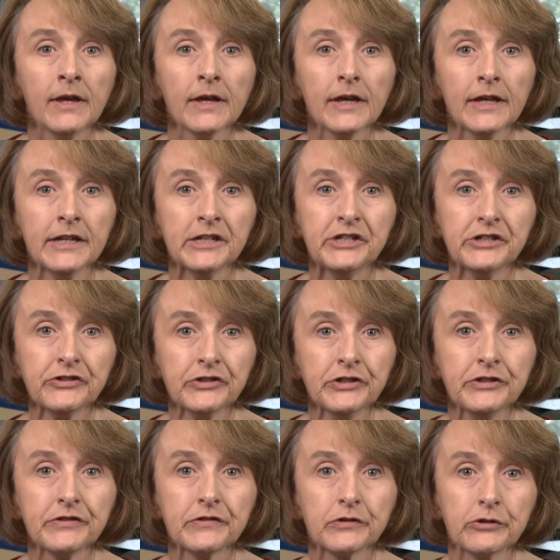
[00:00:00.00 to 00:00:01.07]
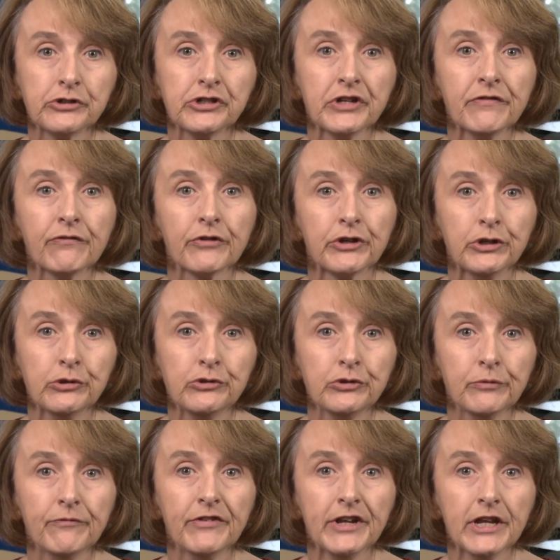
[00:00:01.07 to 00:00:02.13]
In addition to searching for
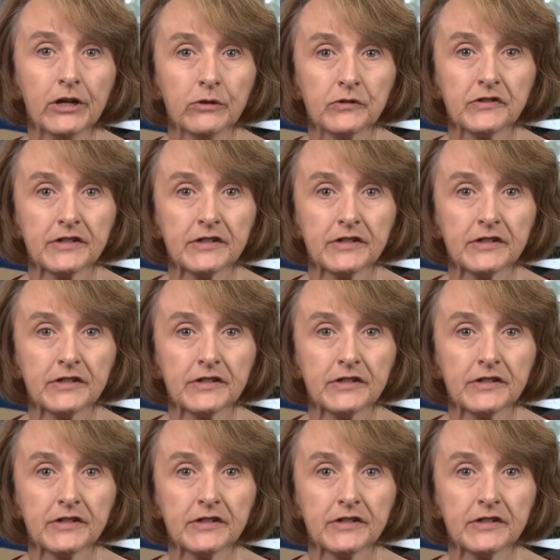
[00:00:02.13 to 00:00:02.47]
YouTube videos,